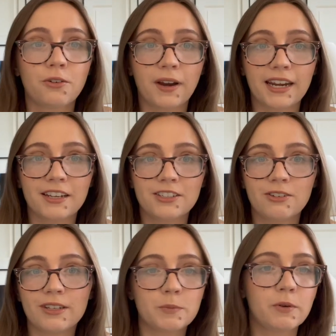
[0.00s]
raining
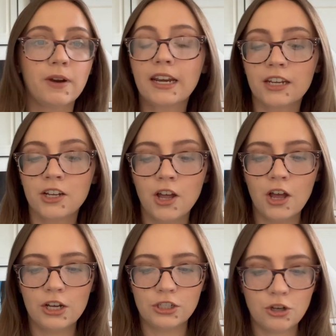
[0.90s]
soon. It's been raining
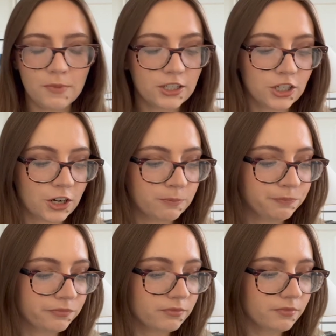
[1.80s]
so much here.
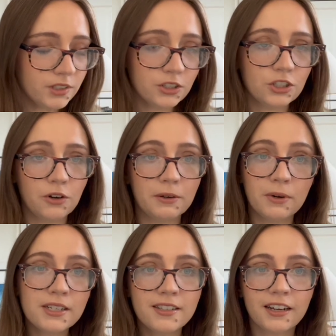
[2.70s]
So it
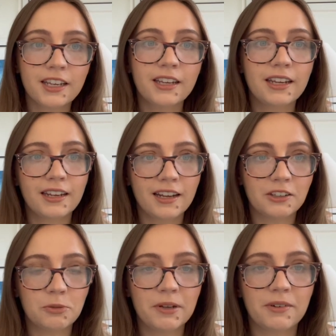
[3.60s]
was sunny a
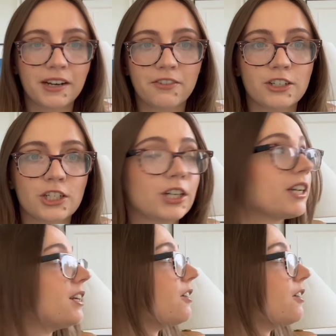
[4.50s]
little bit when I first started, and now